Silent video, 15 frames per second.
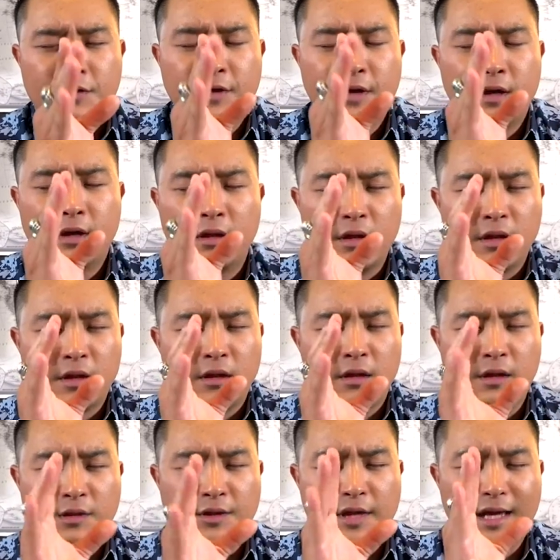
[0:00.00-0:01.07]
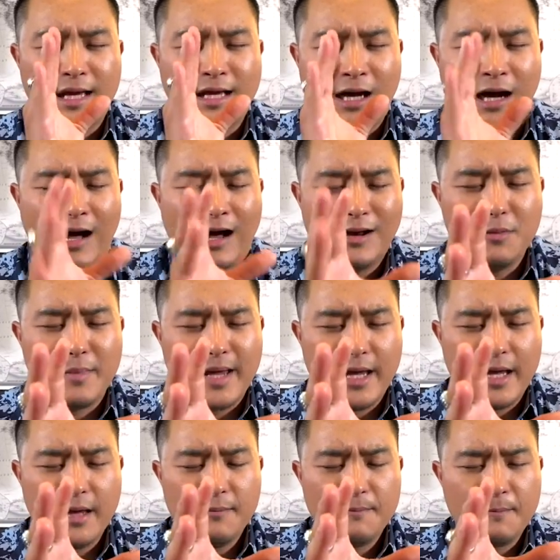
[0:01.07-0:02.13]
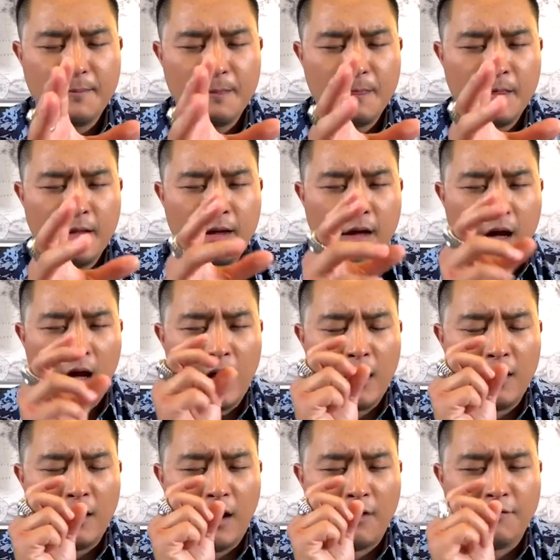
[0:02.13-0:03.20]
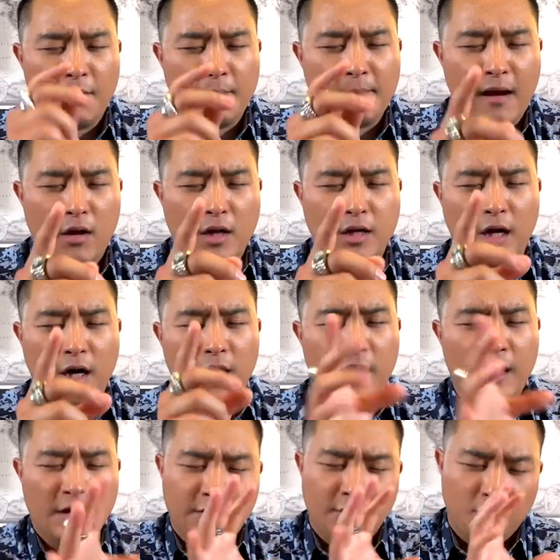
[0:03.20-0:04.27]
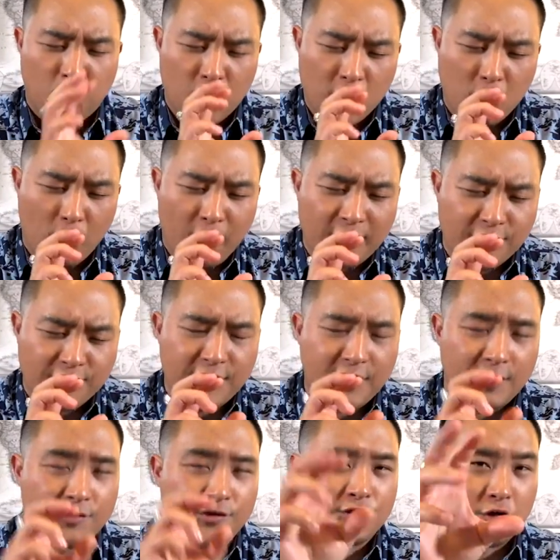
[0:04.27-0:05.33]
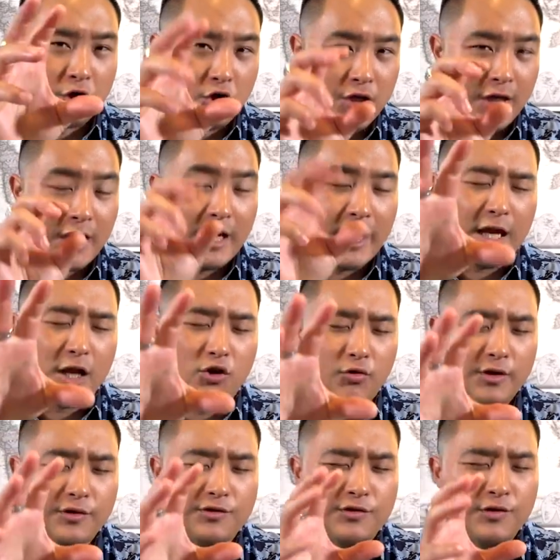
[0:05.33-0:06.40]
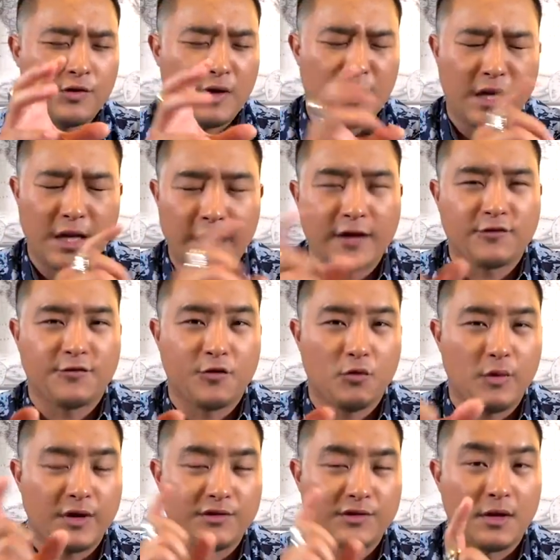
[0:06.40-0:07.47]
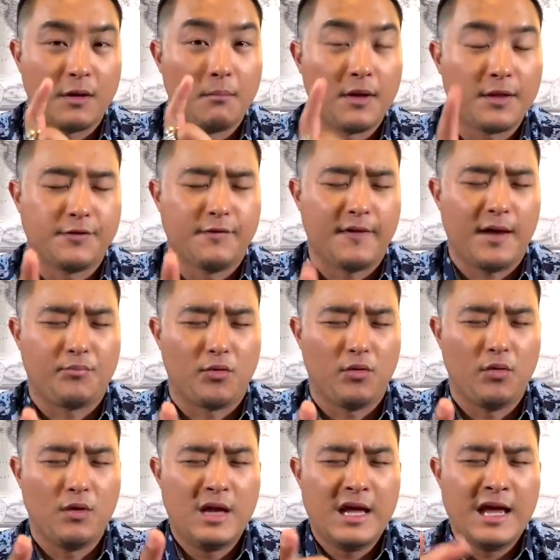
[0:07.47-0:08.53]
The, uh, the economy uh, of America, we're going to see a surge and an increase in the next few weeks in the month of April.